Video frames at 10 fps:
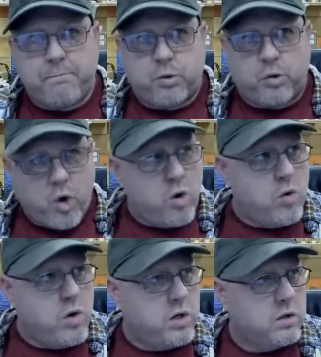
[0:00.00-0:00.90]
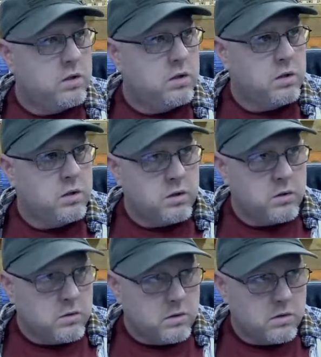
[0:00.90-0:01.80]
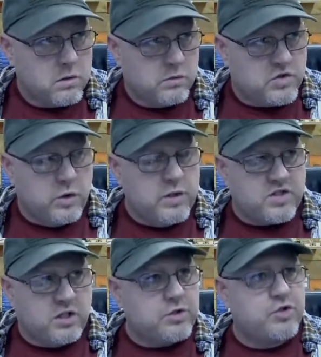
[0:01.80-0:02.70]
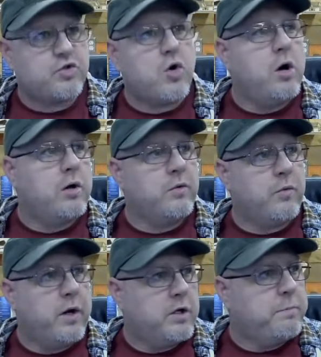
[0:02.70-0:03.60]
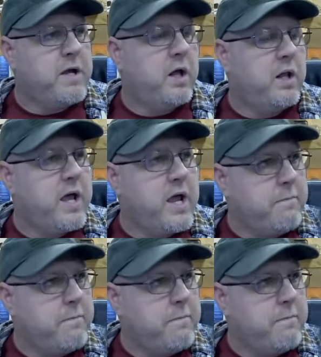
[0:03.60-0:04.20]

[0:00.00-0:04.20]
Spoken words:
Pro. So it's a little stronger than regular PLA,